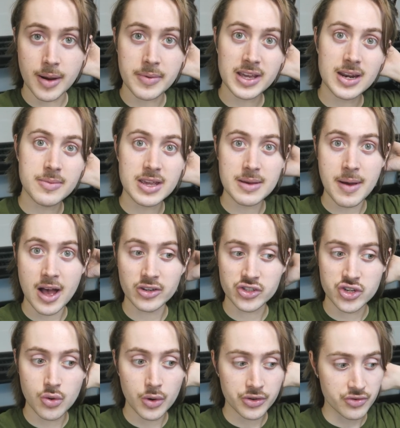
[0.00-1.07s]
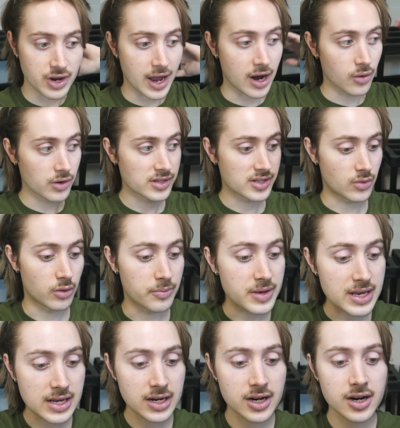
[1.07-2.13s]
it's probably gonna be about 2 or 3 hours that we'll
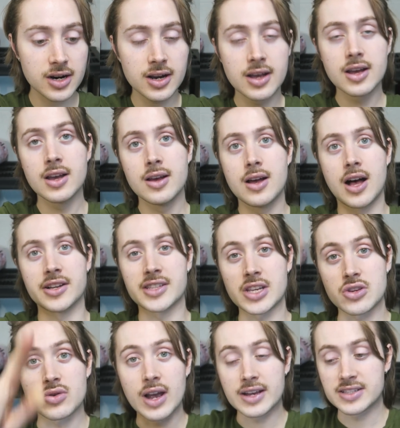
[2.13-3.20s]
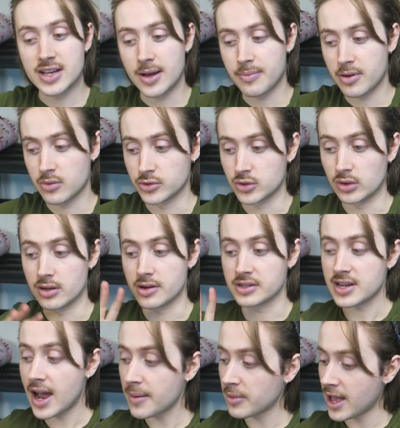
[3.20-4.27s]
be here. I'll set you guys up, we'll do a little
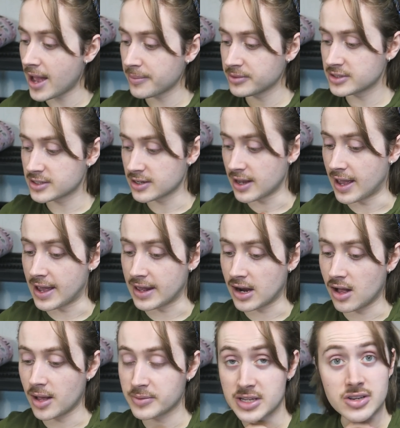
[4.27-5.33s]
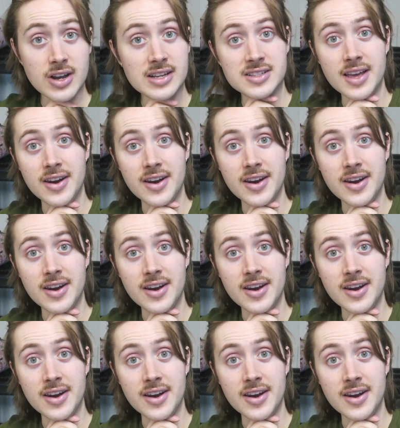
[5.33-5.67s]
time lapse, and I'll update you guys